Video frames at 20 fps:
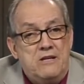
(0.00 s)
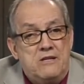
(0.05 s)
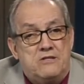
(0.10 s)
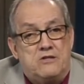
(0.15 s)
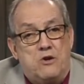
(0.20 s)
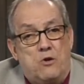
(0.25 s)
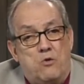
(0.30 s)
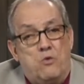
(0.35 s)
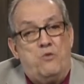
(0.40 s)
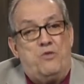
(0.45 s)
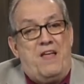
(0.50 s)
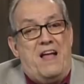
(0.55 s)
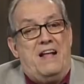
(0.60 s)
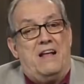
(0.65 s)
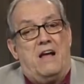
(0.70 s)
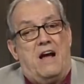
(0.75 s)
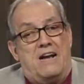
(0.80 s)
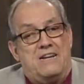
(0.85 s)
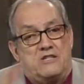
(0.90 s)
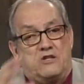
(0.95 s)
So
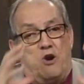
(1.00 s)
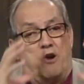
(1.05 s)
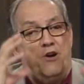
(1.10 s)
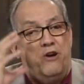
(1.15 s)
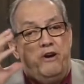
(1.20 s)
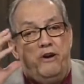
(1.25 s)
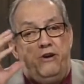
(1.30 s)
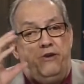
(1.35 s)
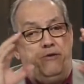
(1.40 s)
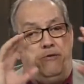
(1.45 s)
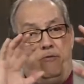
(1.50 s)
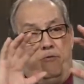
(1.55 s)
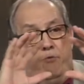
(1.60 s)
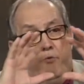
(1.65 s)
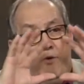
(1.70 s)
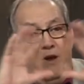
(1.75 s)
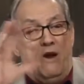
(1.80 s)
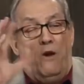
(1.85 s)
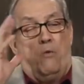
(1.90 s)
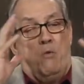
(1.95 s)
that I started
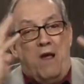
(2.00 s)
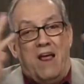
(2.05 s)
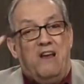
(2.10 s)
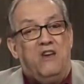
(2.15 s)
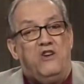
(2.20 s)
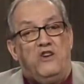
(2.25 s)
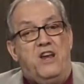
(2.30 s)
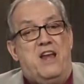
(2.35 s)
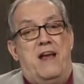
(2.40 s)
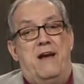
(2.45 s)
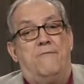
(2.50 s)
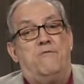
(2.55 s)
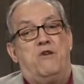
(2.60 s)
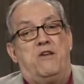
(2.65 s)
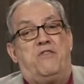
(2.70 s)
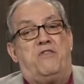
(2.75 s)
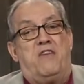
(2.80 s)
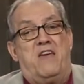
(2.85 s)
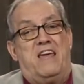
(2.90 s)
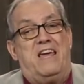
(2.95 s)
rearranging
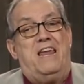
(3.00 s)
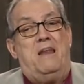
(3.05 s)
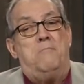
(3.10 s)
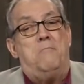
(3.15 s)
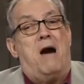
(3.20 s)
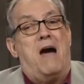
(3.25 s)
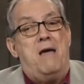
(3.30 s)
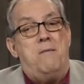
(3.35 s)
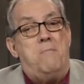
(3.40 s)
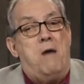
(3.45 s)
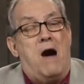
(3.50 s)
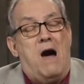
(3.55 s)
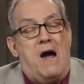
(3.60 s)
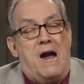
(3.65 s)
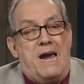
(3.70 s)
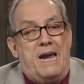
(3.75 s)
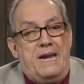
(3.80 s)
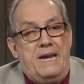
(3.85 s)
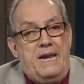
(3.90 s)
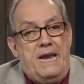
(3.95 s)
everything in my
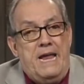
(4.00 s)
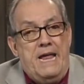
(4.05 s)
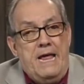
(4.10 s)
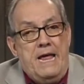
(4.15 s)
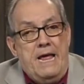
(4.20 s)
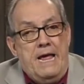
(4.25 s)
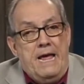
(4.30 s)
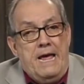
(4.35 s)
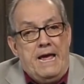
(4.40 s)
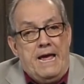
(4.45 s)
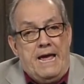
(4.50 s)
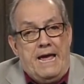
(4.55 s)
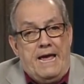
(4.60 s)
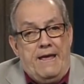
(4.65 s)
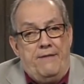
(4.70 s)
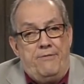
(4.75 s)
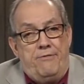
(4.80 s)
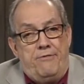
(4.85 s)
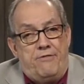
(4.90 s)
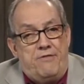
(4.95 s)
mind.
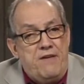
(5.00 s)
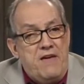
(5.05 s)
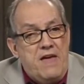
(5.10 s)
And